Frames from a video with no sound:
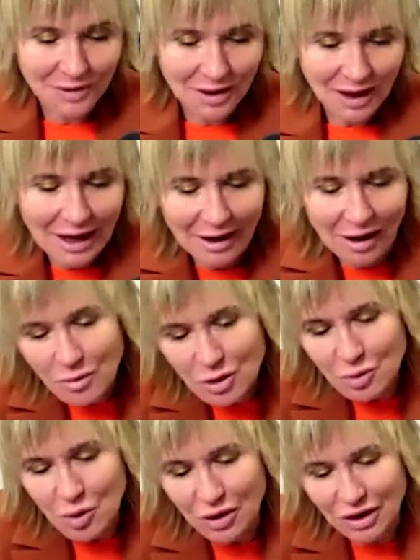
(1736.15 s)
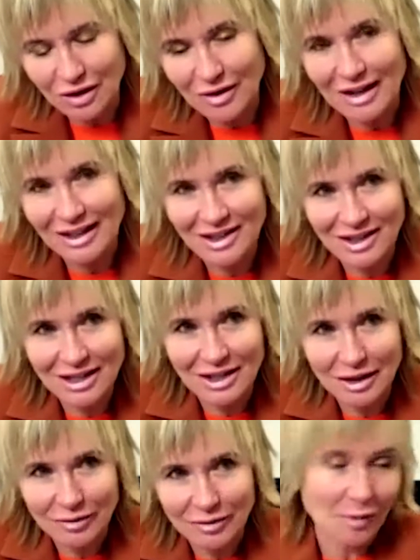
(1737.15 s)
And I was walking around assessing
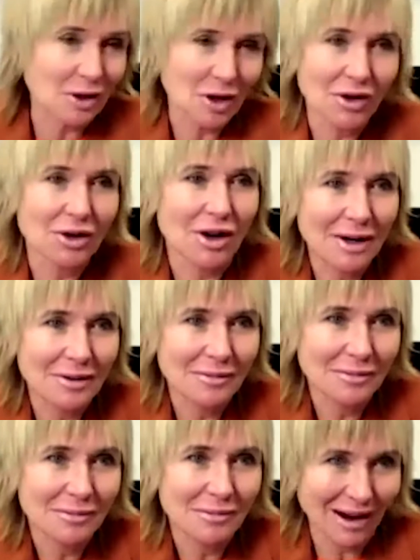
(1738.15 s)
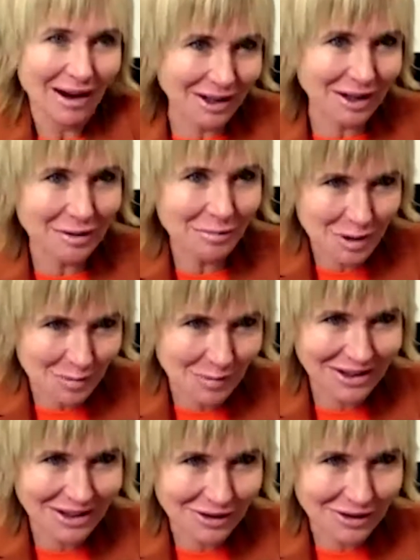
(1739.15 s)
it from an online marketing
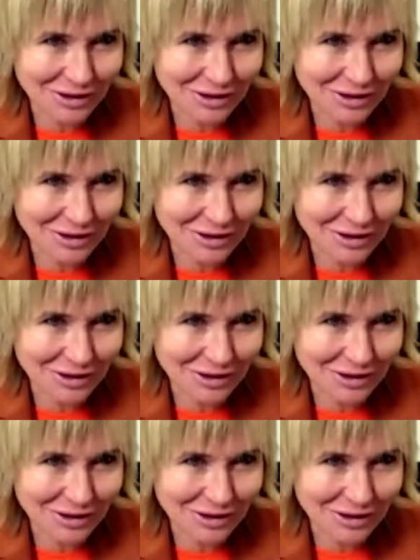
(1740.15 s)
perspective,